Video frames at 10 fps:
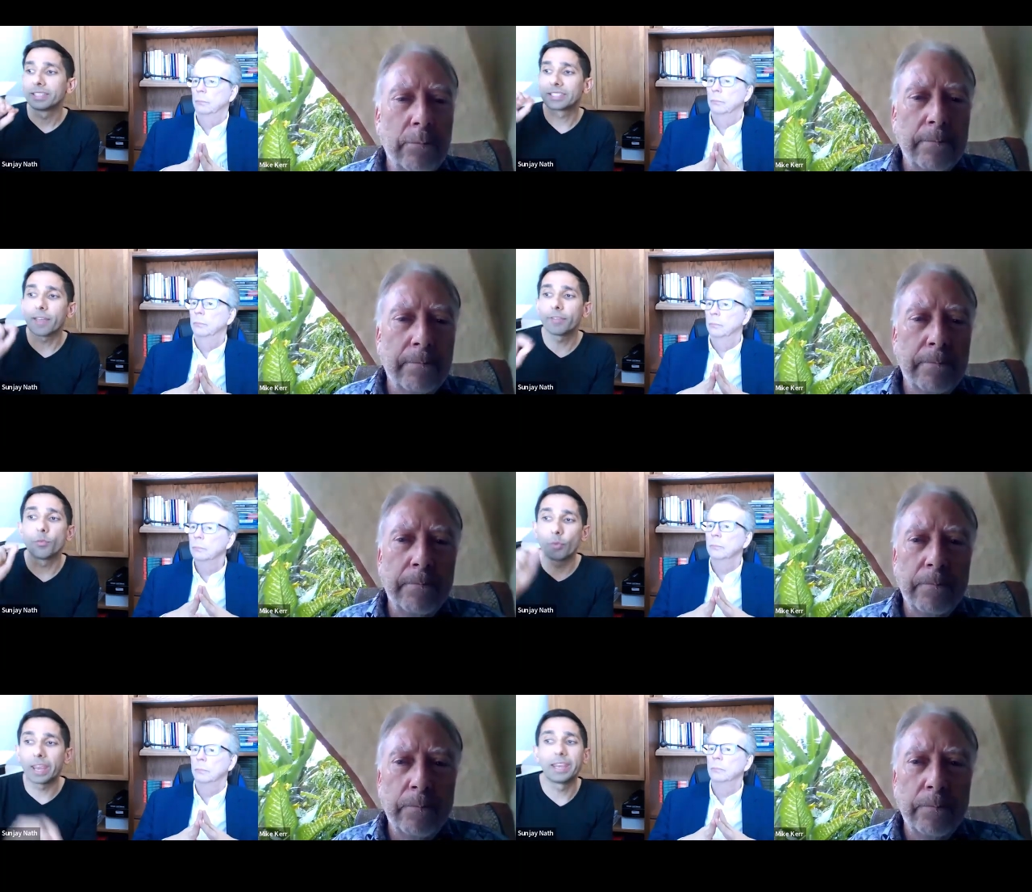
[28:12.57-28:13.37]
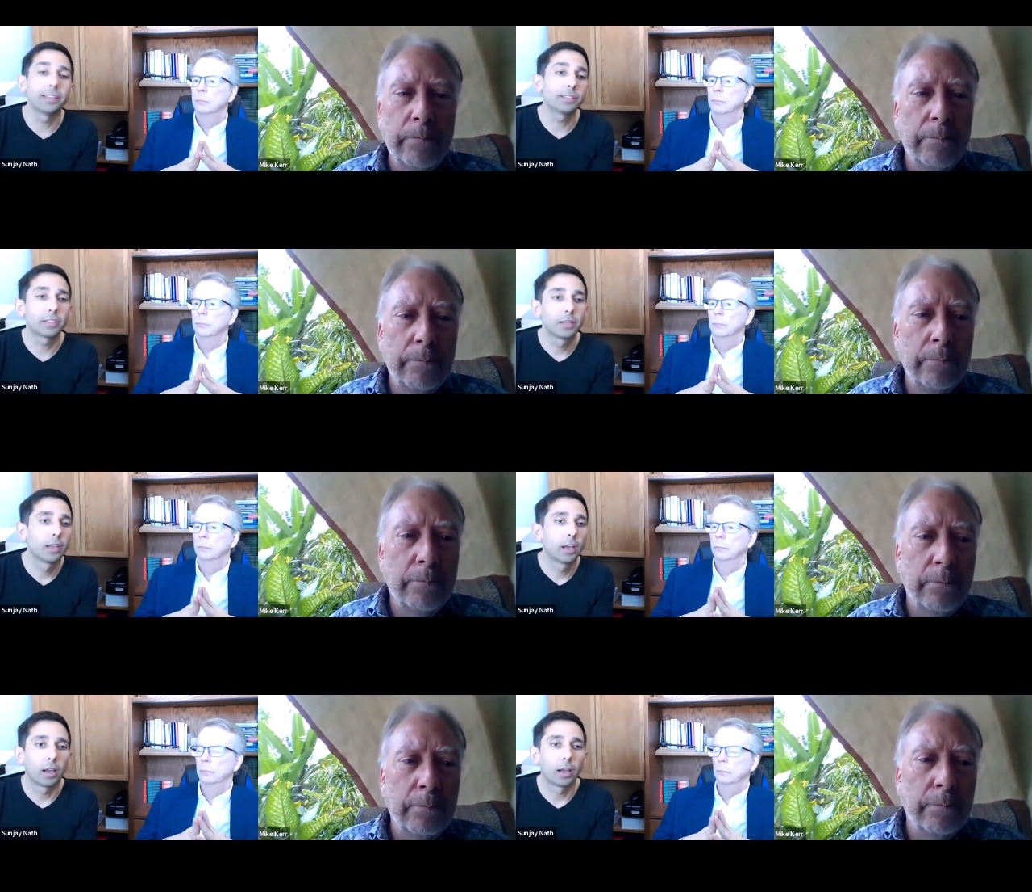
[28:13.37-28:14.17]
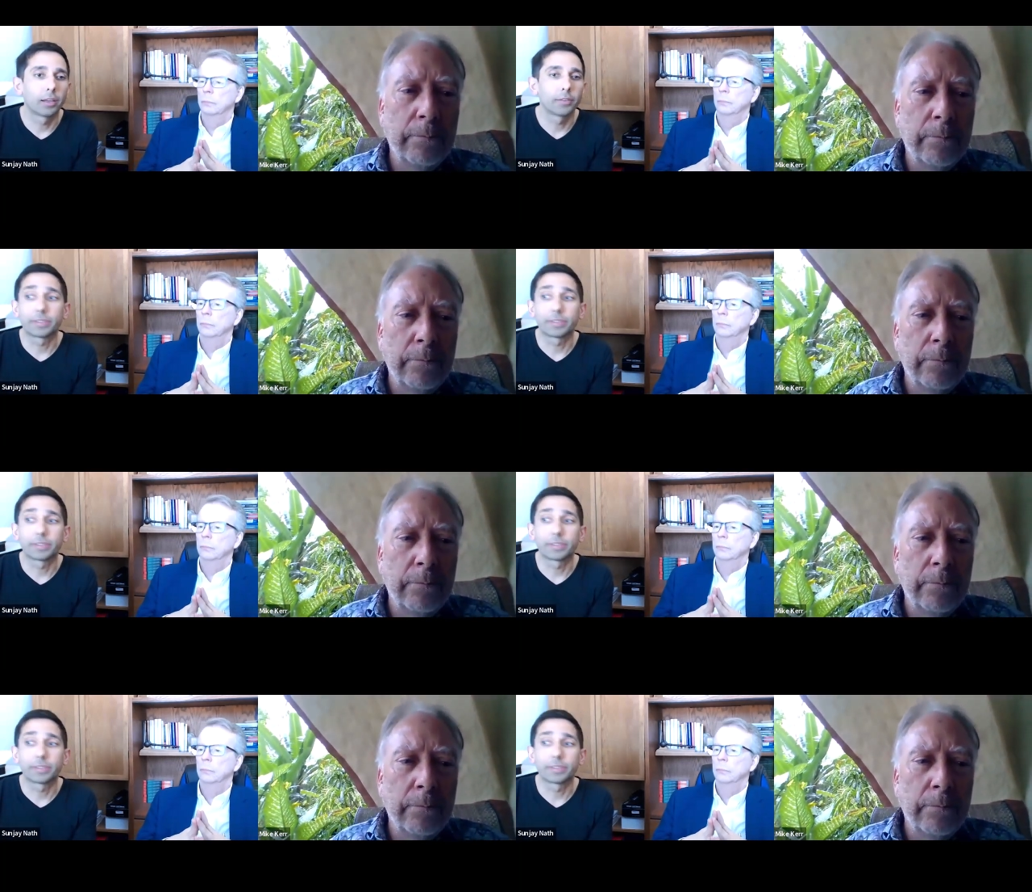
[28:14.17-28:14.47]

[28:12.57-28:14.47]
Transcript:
Speaker 1: seven ways, uh,